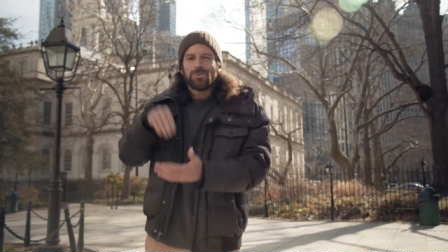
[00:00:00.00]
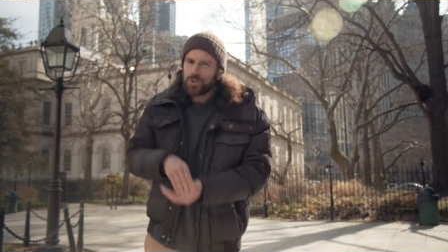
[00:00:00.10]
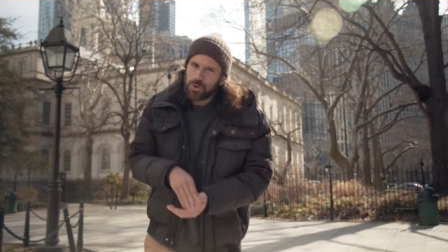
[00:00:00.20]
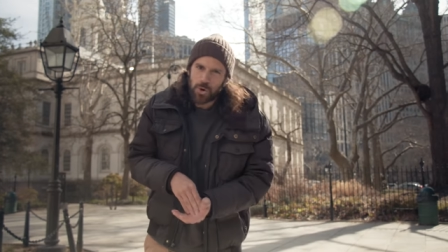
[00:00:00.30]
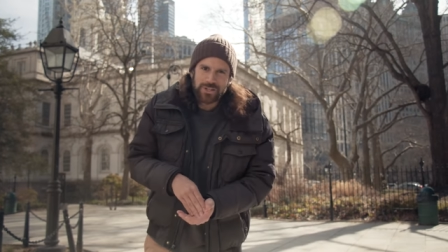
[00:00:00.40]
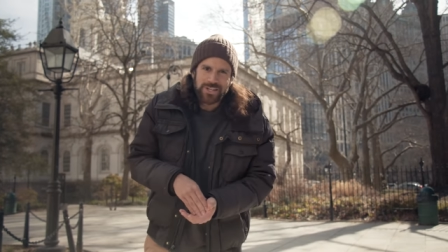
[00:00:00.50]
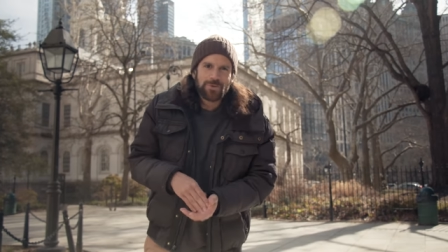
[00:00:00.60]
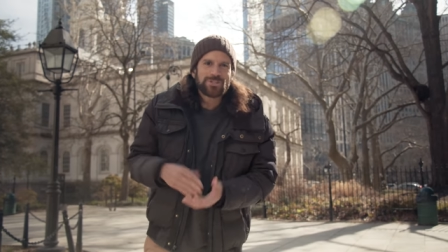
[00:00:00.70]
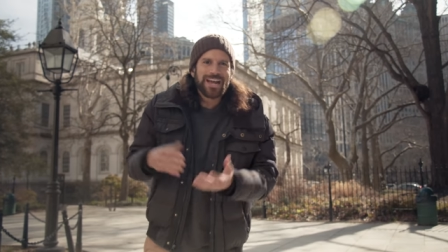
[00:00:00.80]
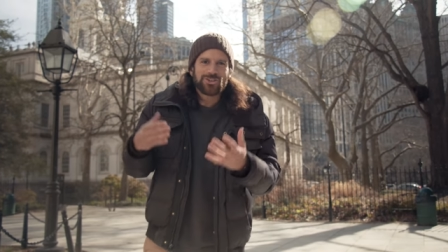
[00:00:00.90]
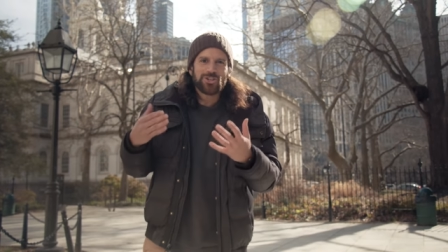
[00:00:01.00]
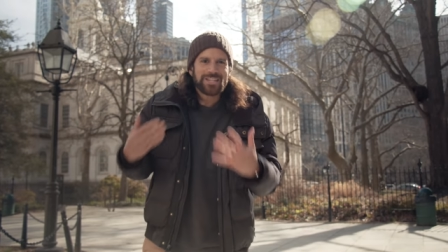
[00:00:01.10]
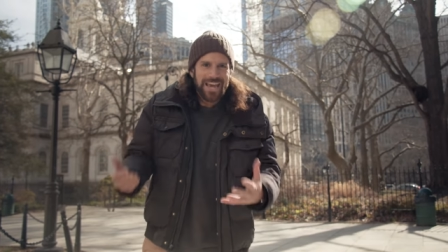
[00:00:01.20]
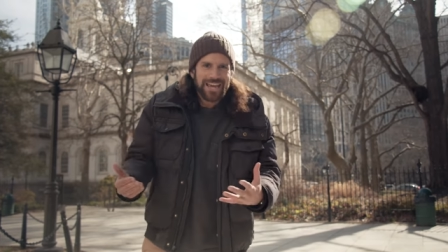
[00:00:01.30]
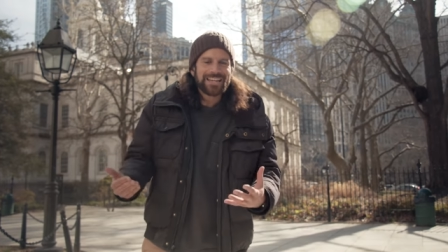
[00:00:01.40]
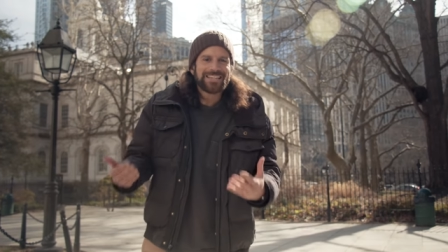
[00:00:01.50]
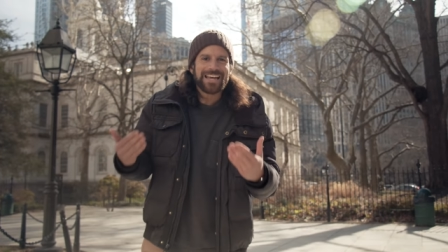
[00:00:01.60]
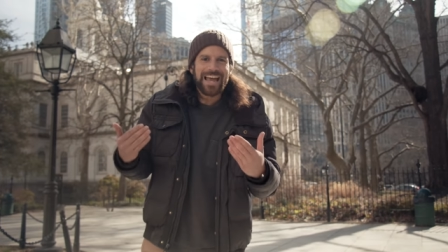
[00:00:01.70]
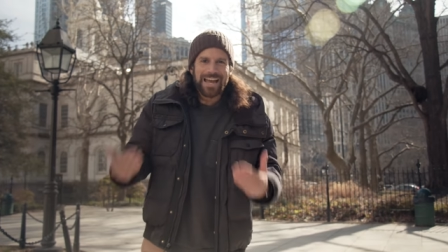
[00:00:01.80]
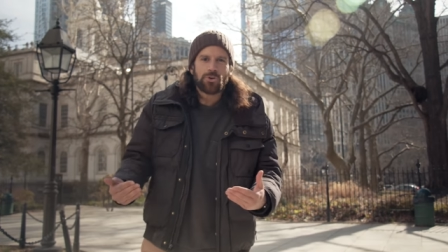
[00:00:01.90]
New York City was actually taken as
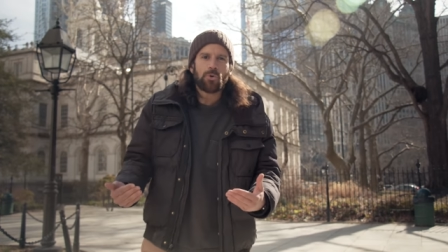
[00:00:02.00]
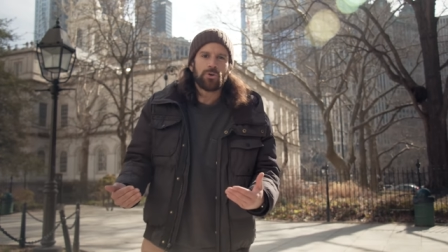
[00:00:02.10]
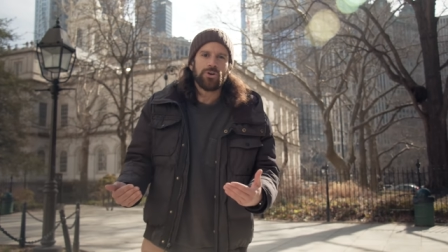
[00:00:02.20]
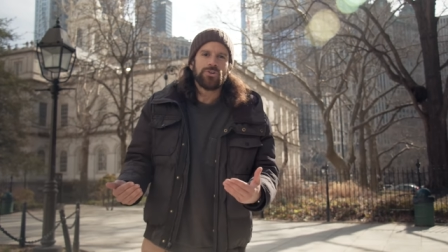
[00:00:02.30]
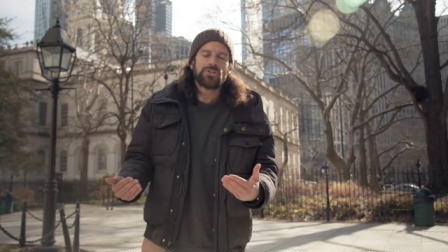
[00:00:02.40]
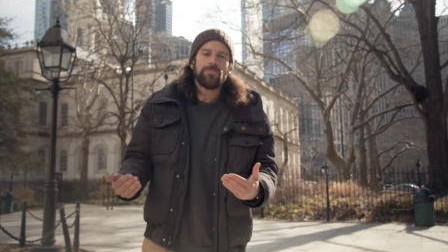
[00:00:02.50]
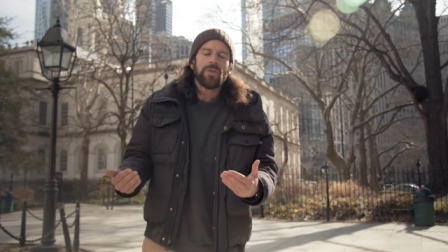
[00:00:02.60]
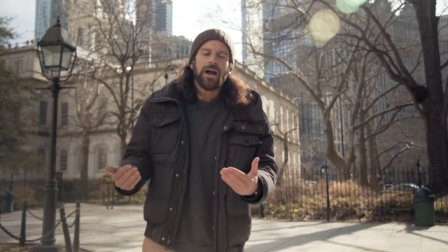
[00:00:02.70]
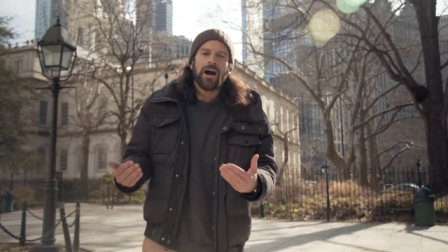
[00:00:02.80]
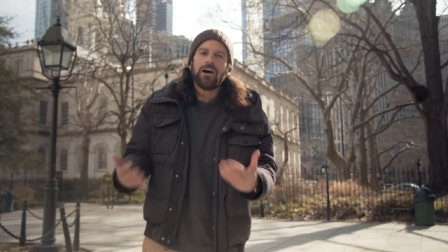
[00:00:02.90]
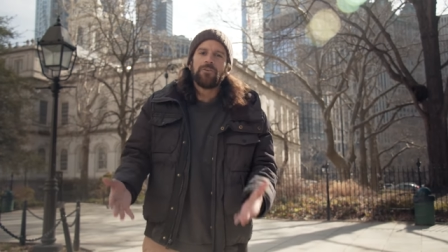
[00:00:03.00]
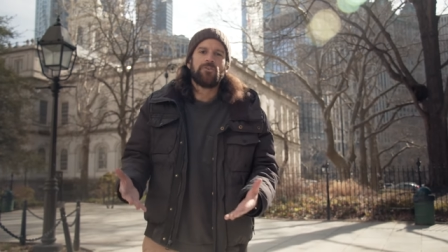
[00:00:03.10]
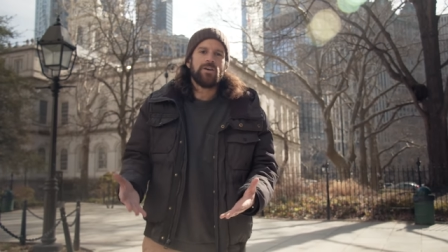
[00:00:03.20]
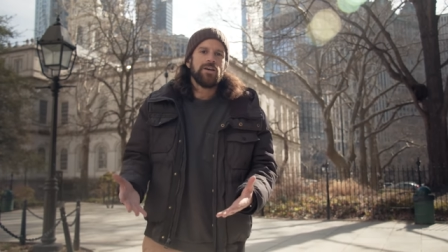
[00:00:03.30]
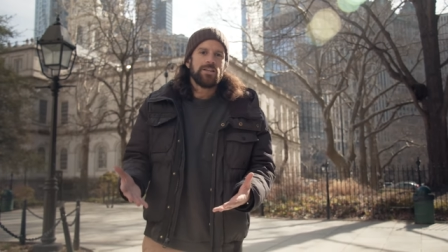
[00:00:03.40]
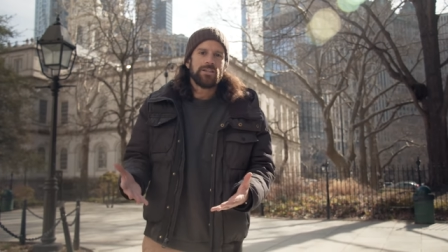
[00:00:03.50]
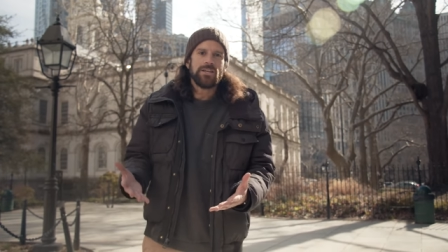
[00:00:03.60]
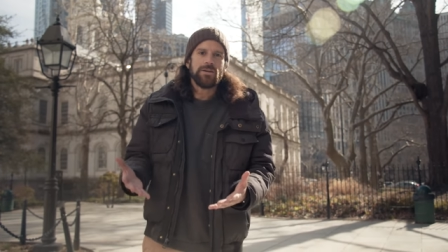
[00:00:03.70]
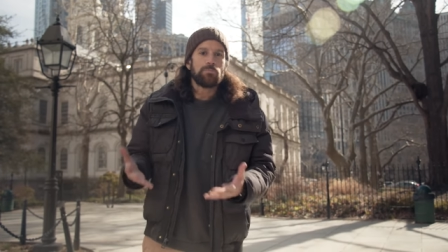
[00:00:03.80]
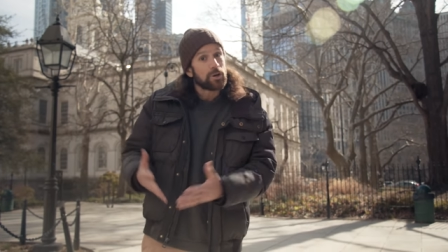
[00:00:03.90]
the headquarters of
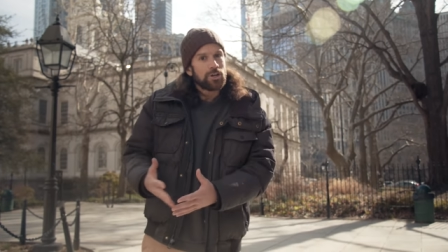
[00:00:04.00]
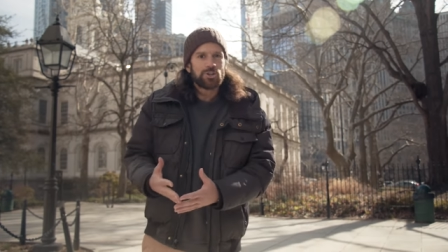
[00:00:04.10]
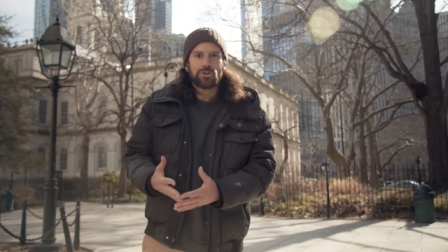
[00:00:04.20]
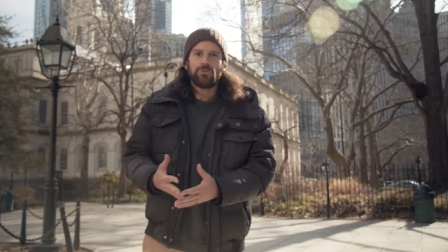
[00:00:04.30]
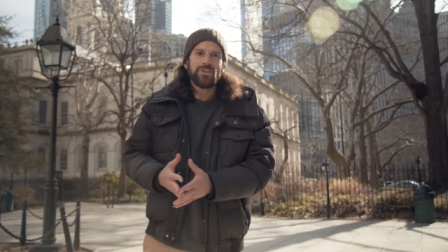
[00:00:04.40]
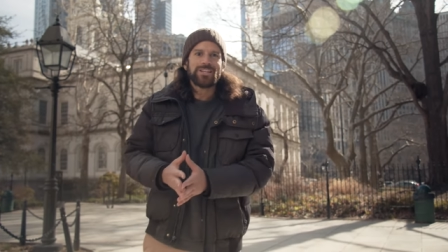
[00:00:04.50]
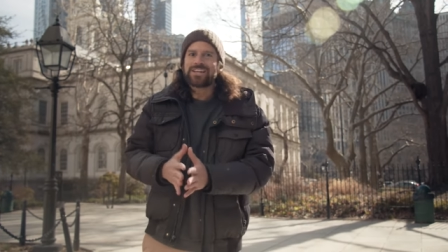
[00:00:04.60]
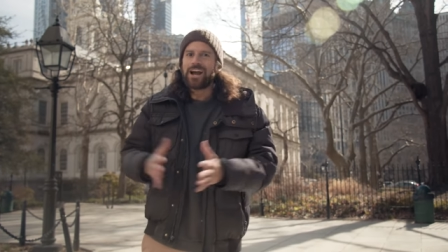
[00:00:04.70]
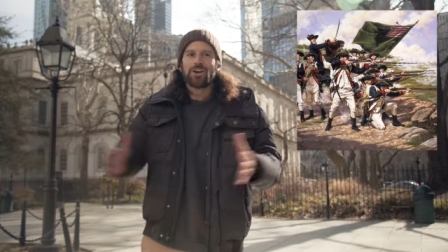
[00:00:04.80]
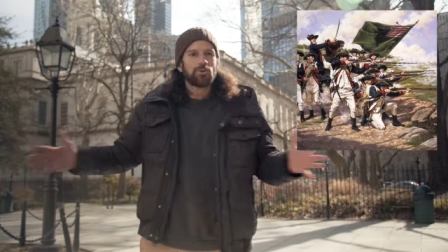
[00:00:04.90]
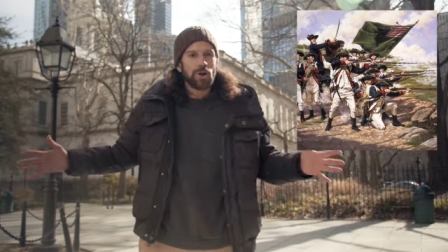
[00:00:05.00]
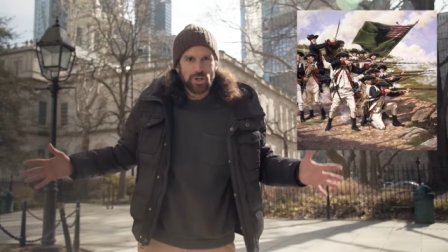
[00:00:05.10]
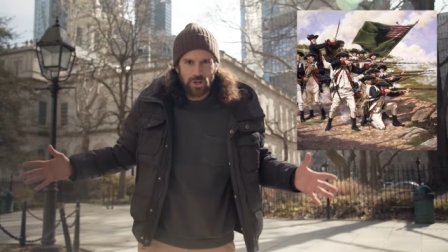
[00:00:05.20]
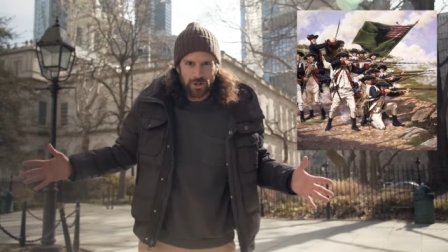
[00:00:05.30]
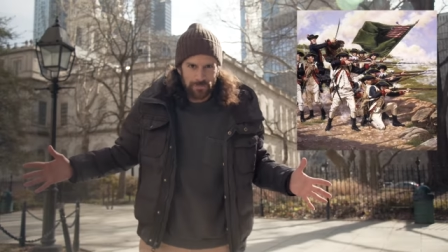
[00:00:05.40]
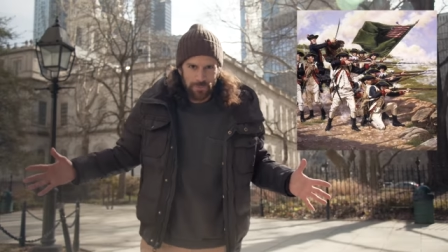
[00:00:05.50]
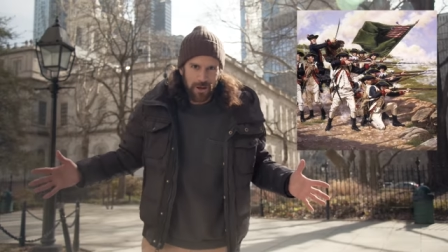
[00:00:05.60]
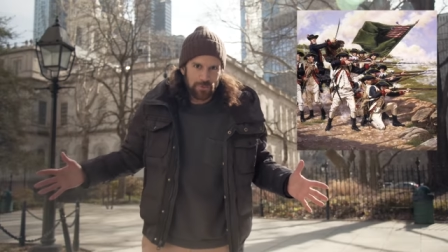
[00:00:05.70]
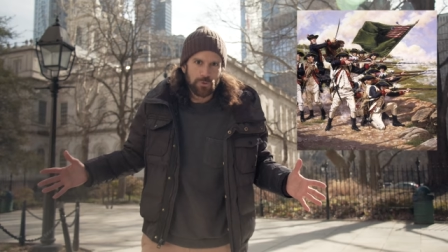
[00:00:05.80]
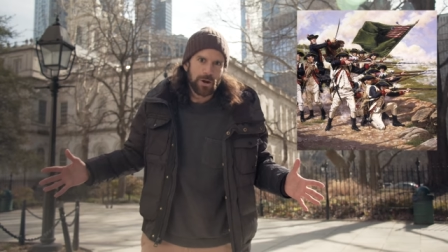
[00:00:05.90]
the British for the entire duration
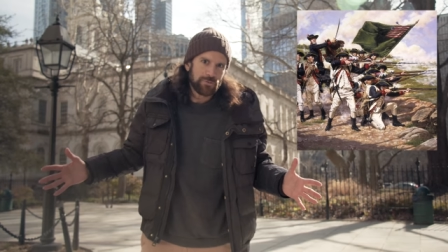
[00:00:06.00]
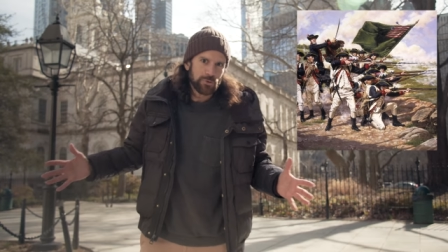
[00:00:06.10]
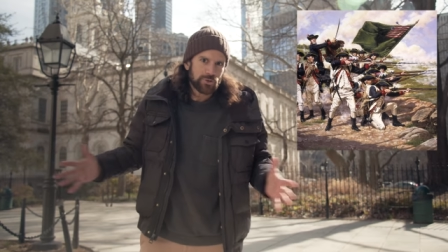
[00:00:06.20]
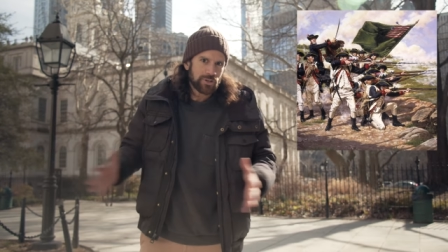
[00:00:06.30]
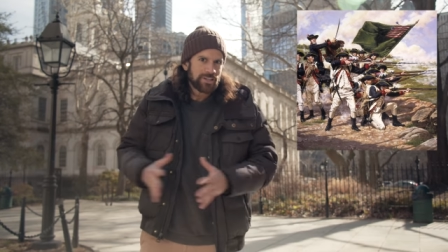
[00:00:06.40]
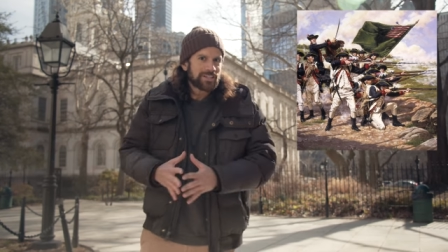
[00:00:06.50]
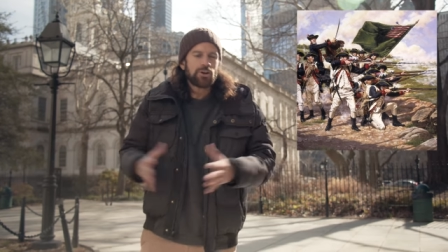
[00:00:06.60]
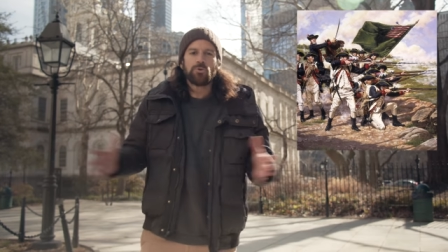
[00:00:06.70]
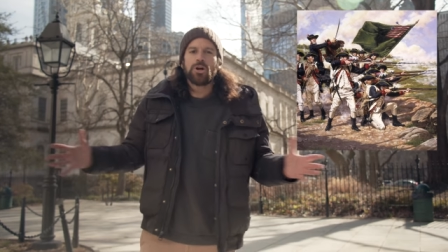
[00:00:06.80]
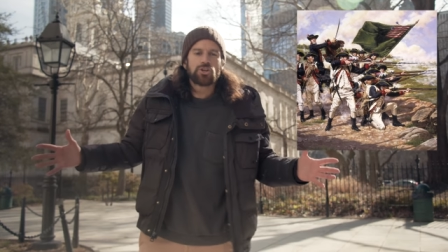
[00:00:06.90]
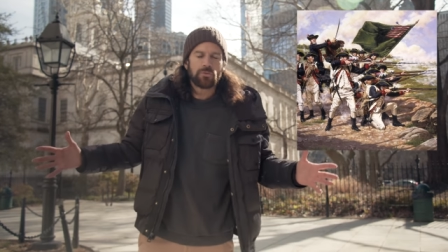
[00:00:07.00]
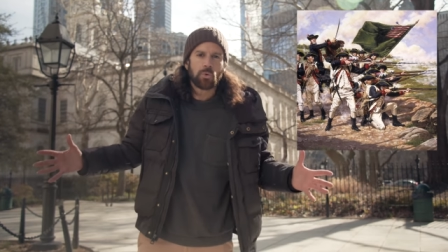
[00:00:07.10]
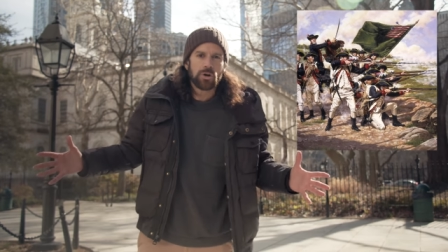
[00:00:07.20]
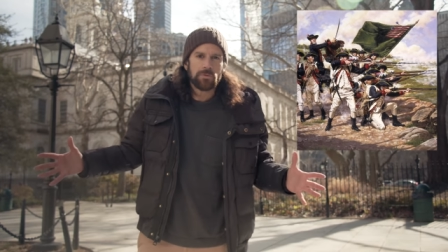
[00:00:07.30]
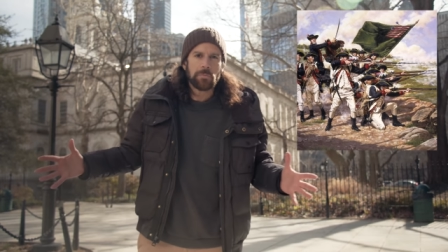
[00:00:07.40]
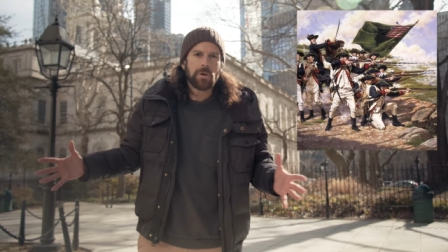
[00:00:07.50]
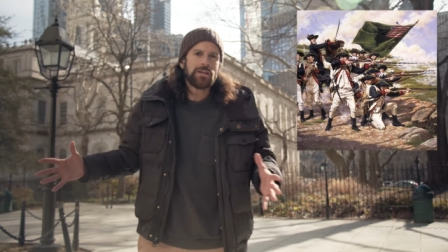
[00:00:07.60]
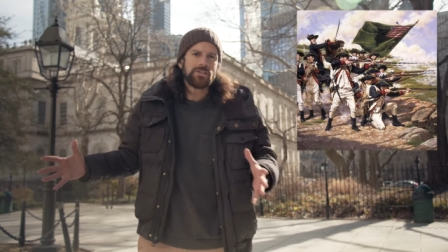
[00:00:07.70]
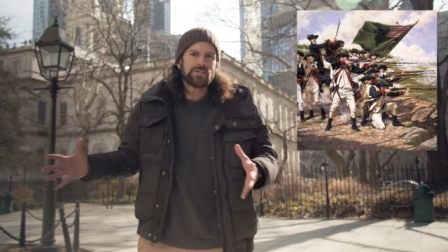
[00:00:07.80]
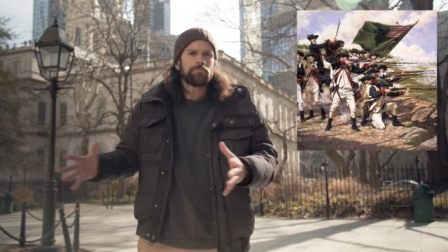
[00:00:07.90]
of the Revolution, the entire duration of the War of
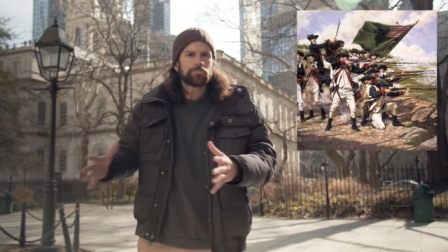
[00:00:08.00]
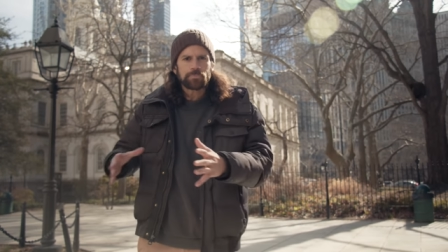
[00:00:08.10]
Independence.